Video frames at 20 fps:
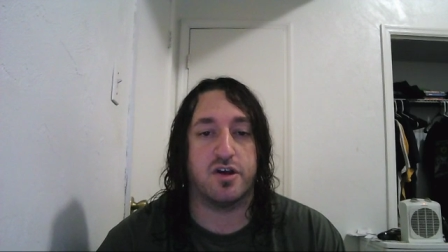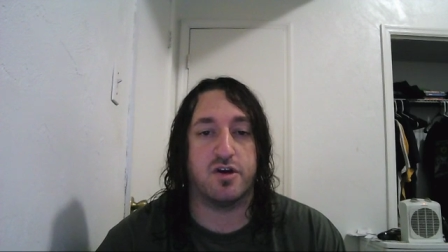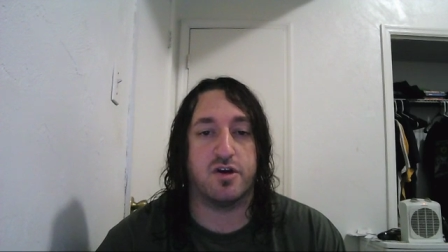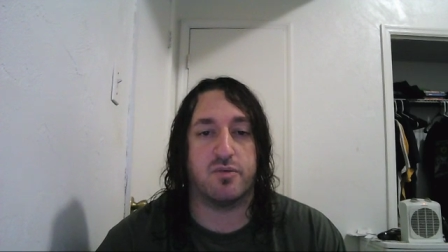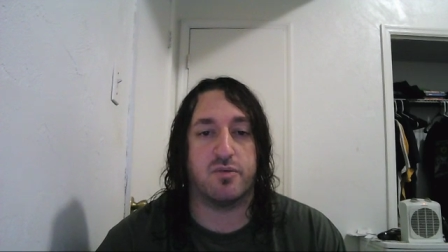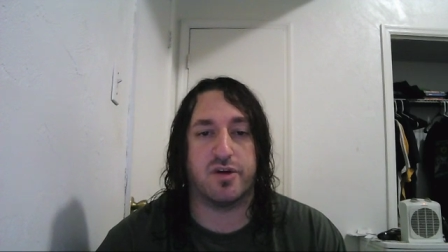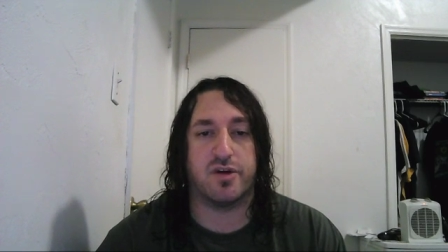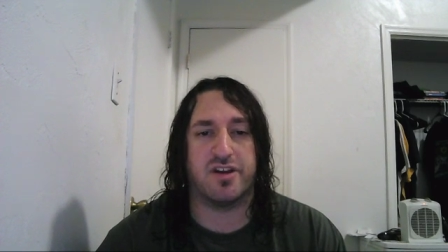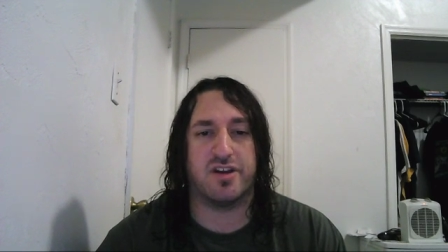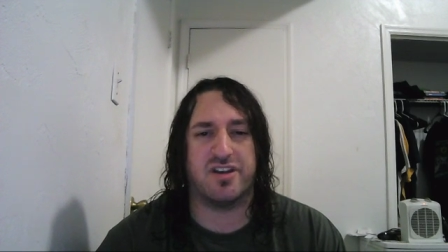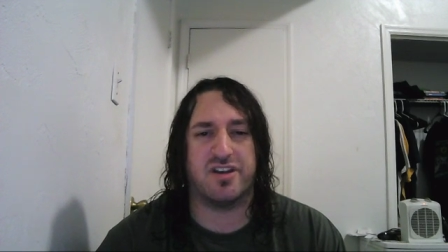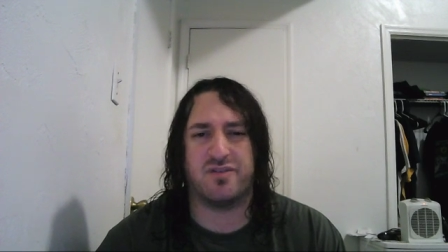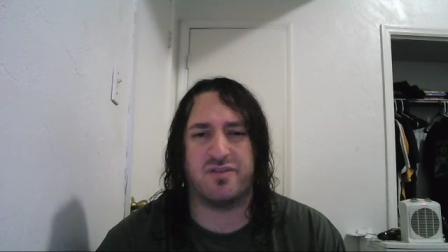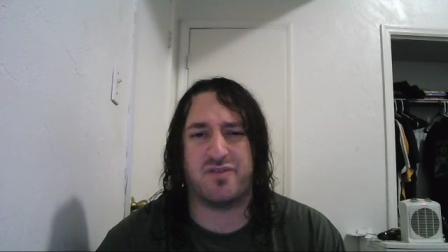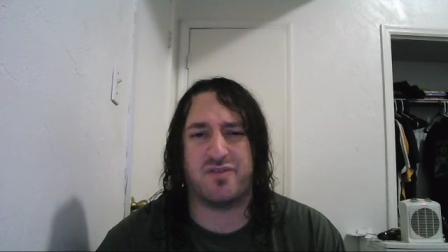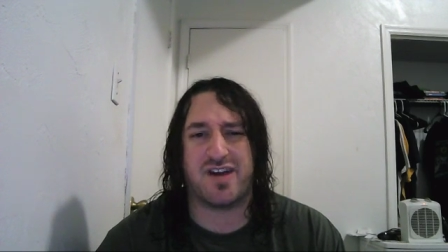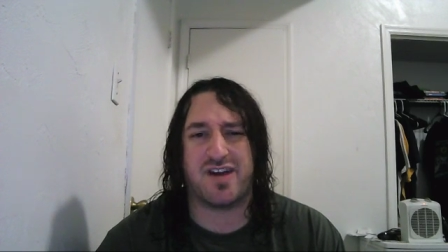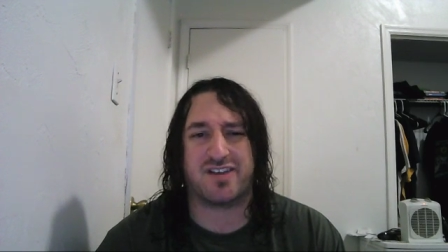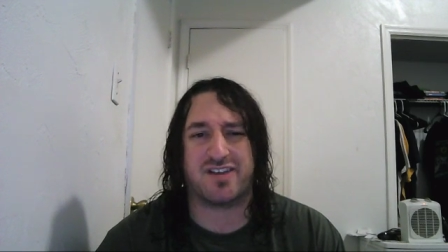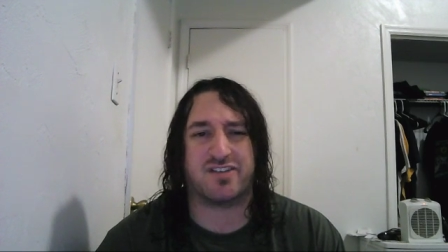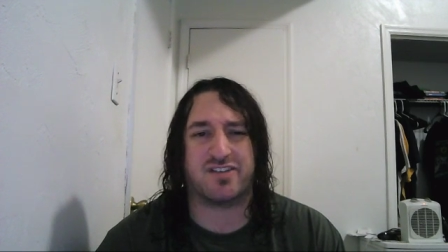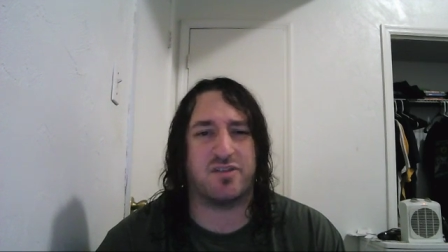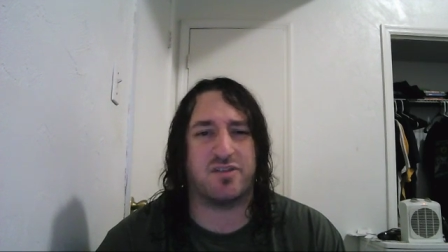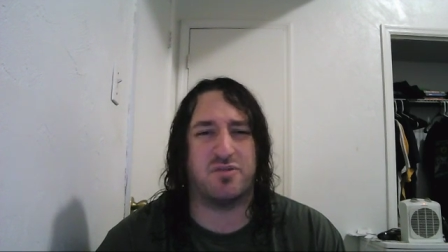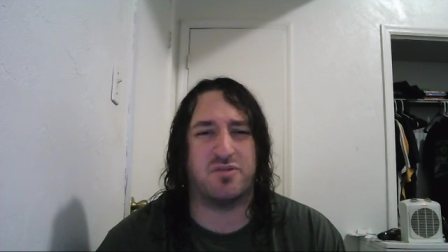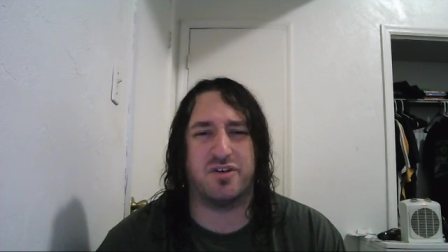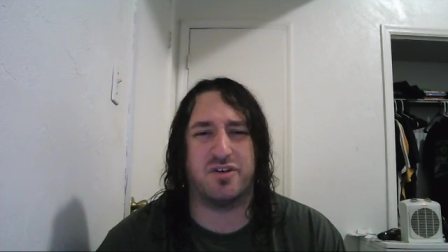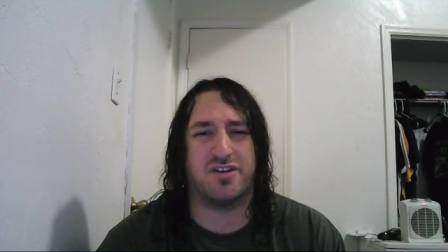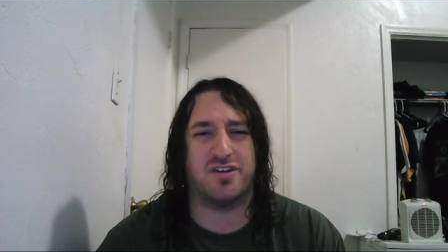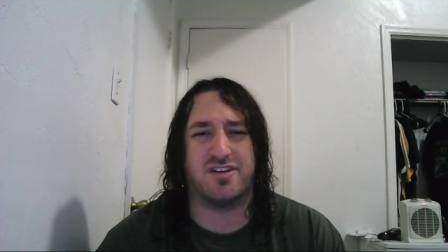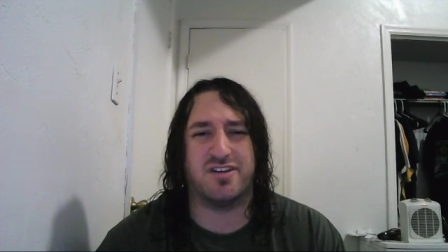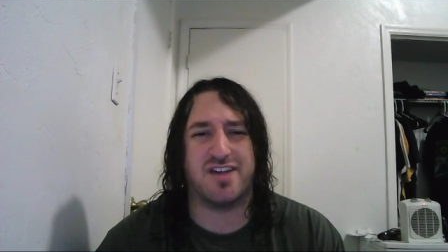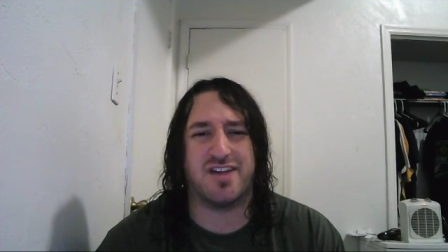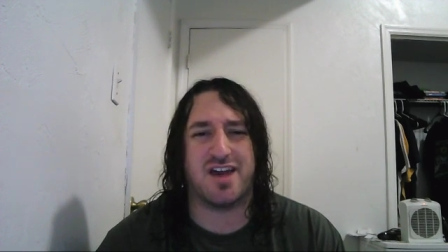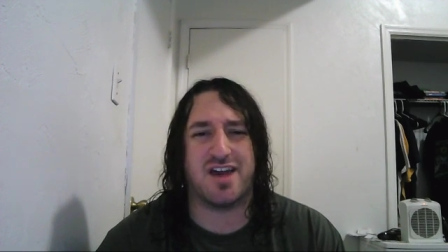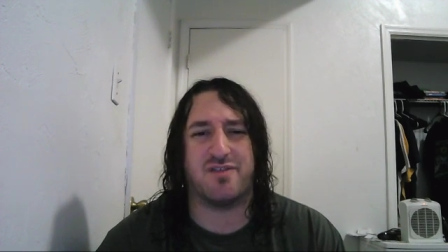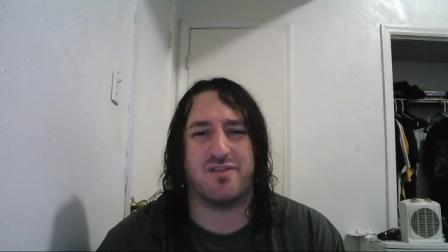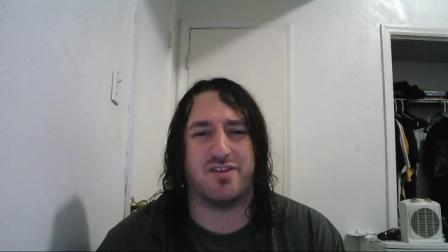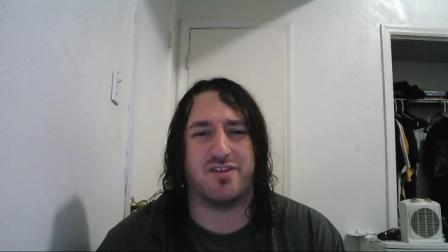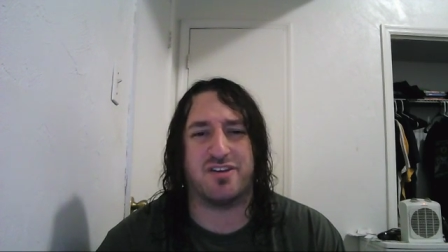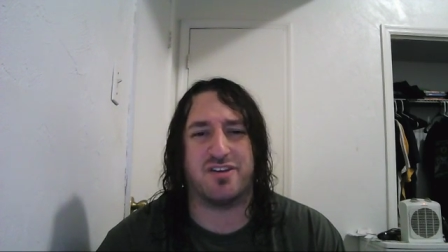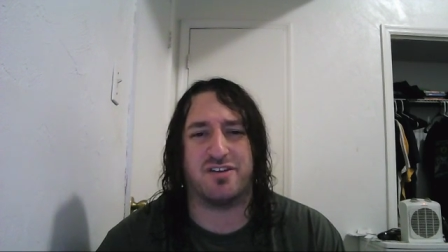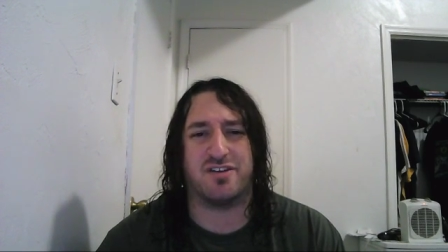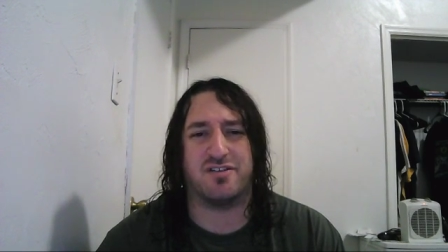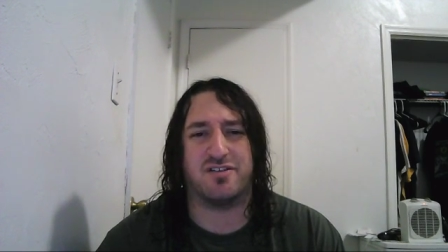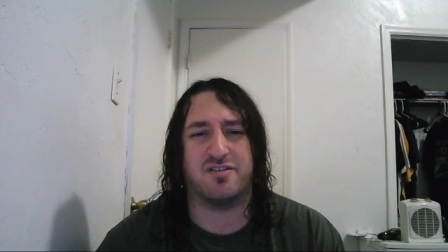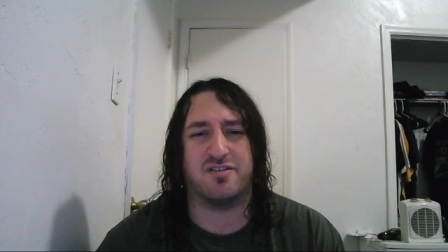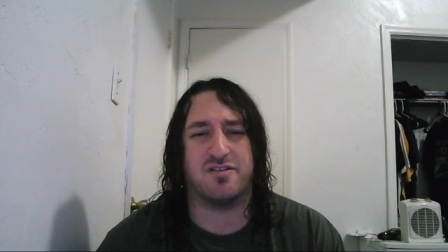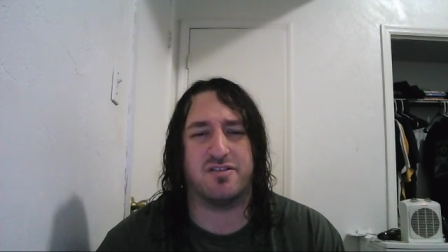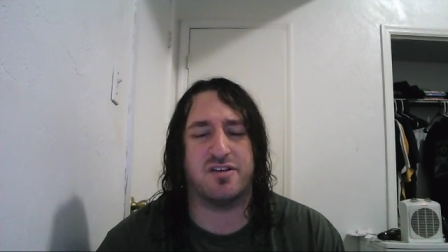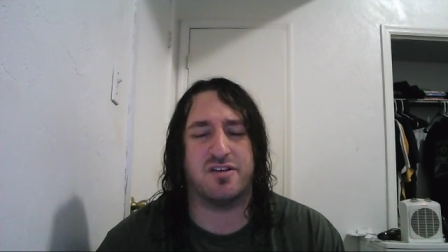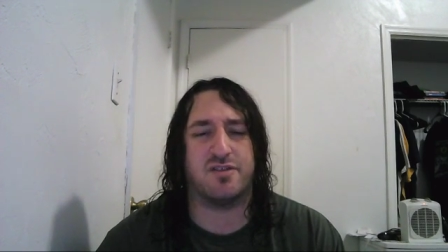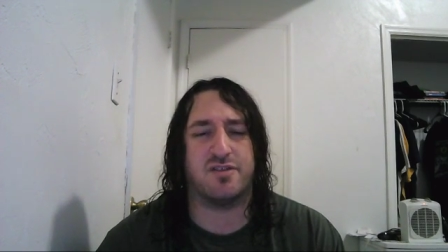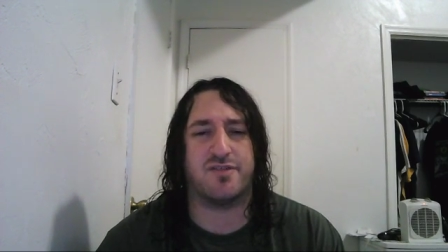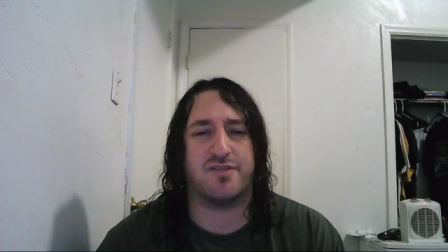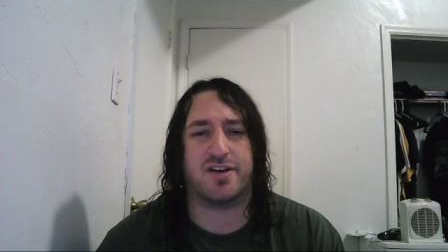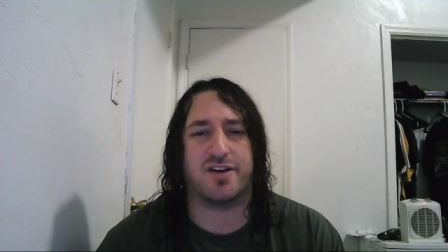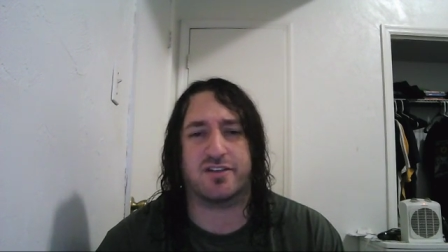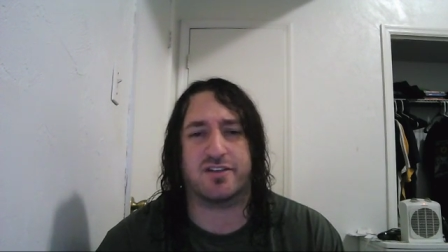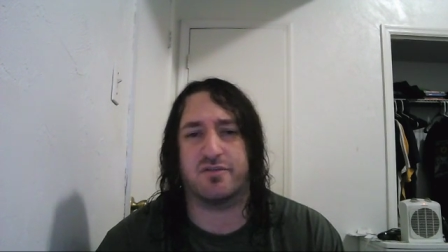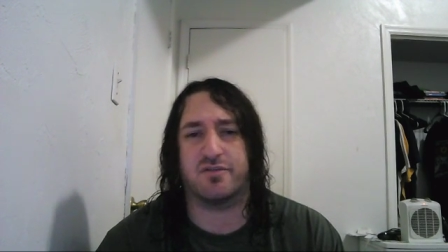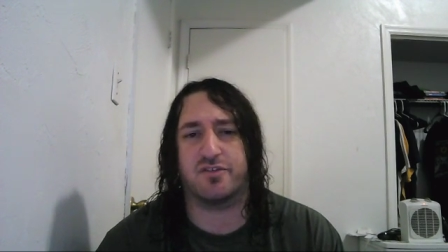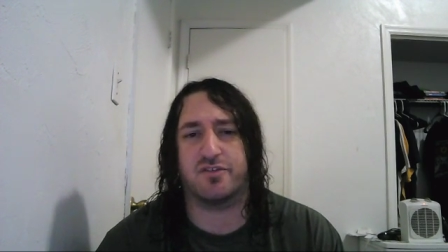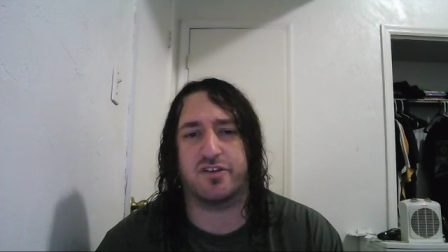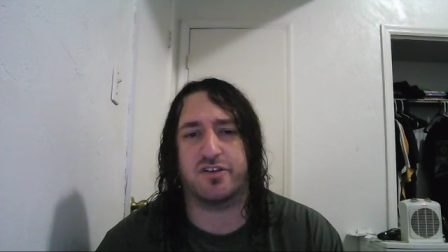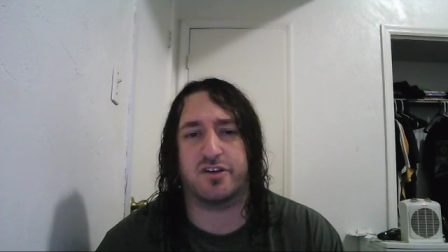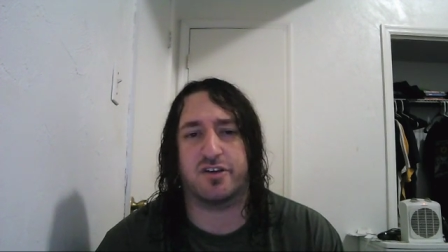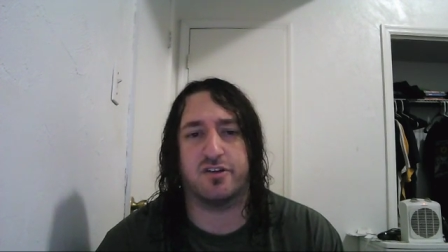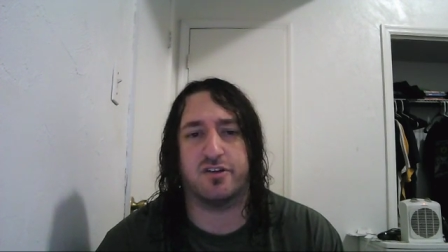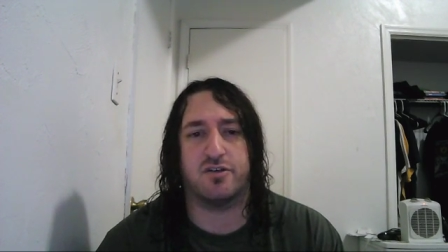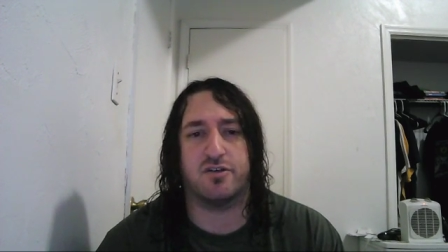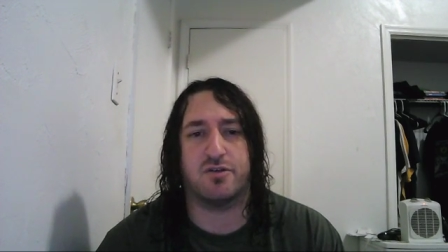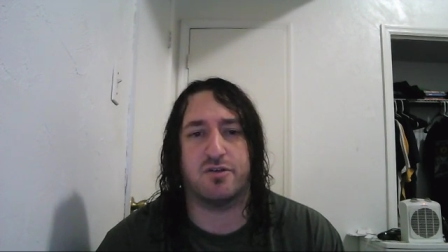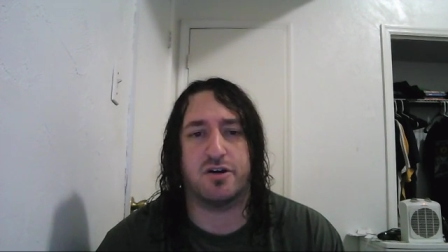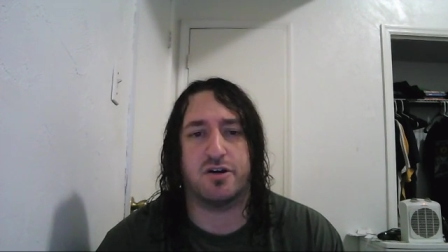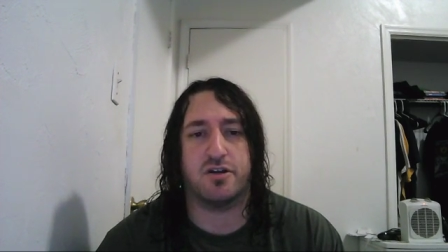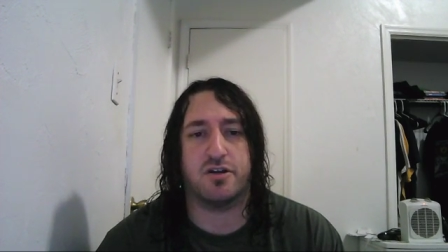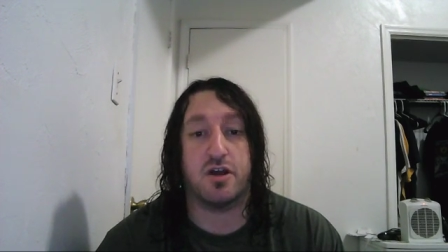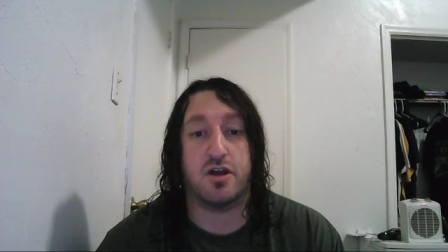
when in fact I really didn't have any. In fact, I was like, you know what?